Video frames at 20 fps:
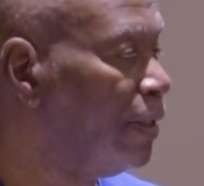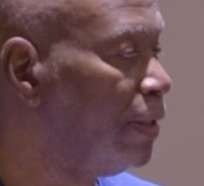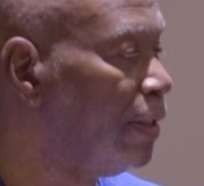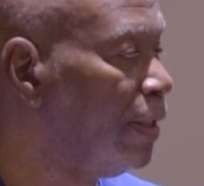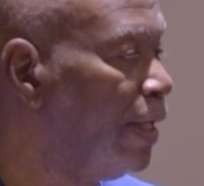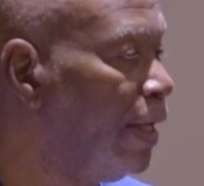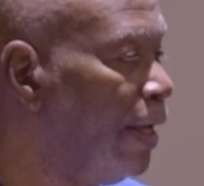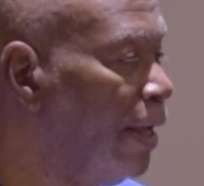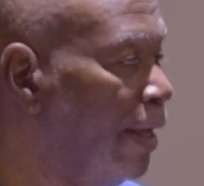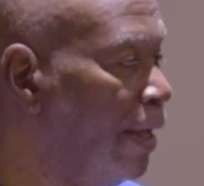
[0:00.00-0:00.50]

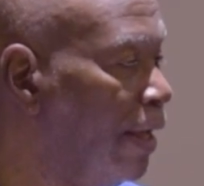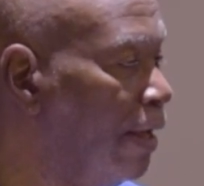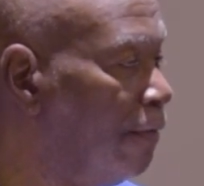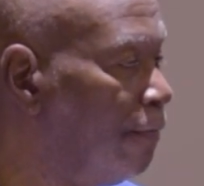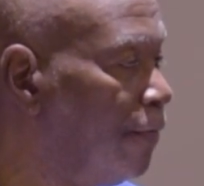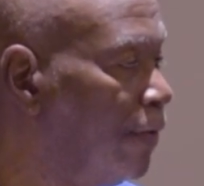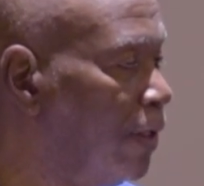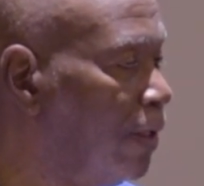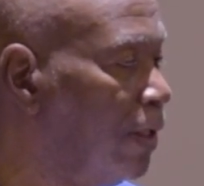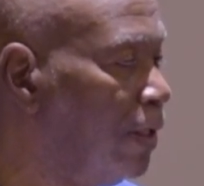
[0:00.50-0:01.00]
the
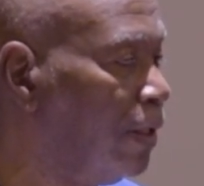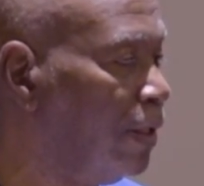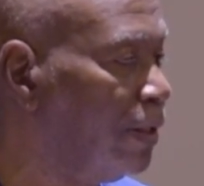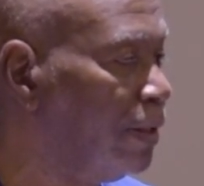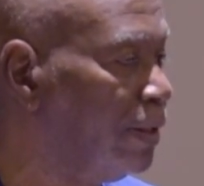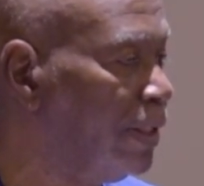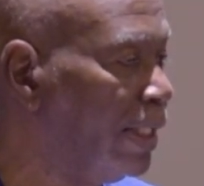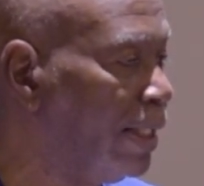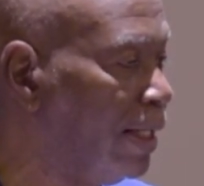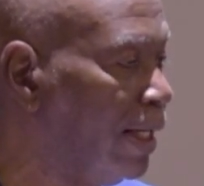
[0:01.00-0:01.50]
ever
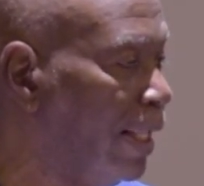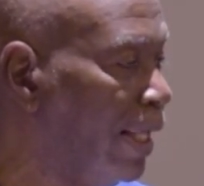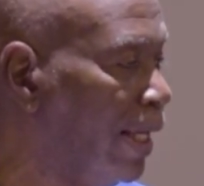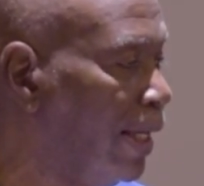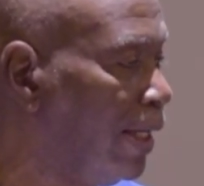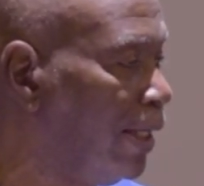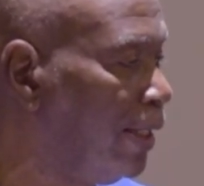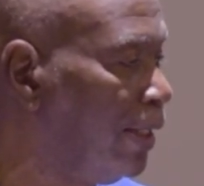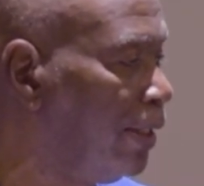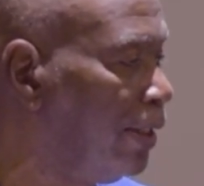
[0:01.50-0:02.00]

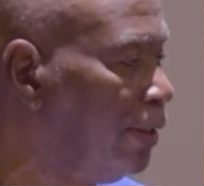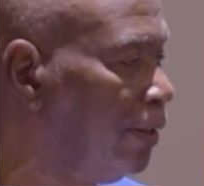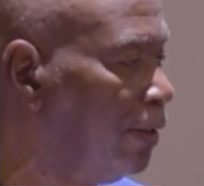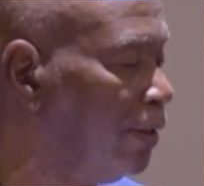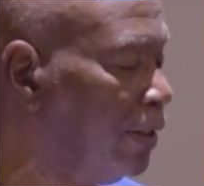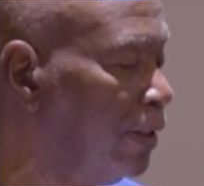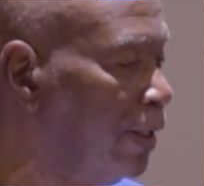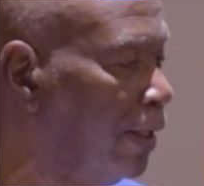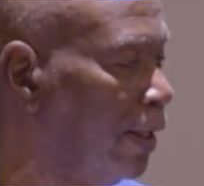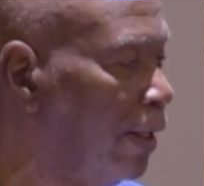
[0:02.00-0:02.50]
declining,
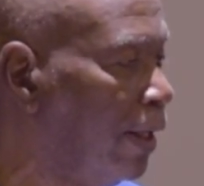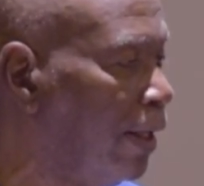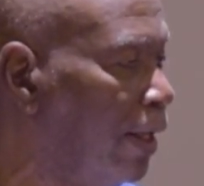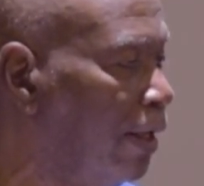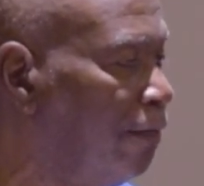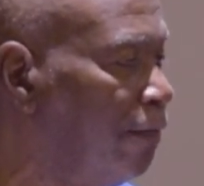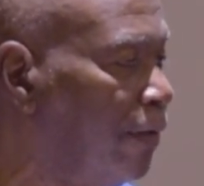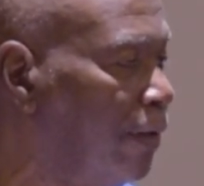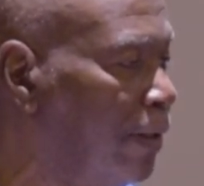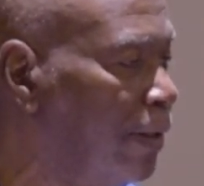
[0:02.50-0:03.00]
the
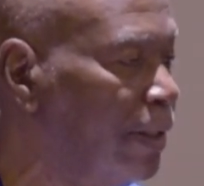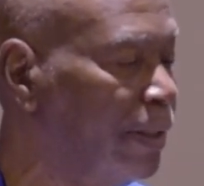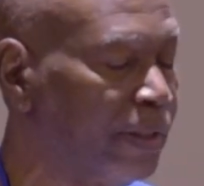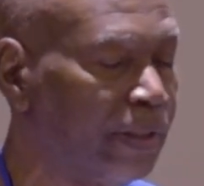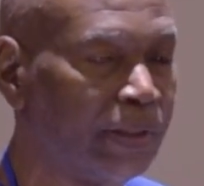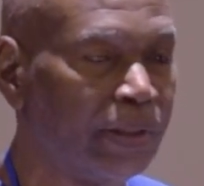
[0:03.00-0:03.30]
ever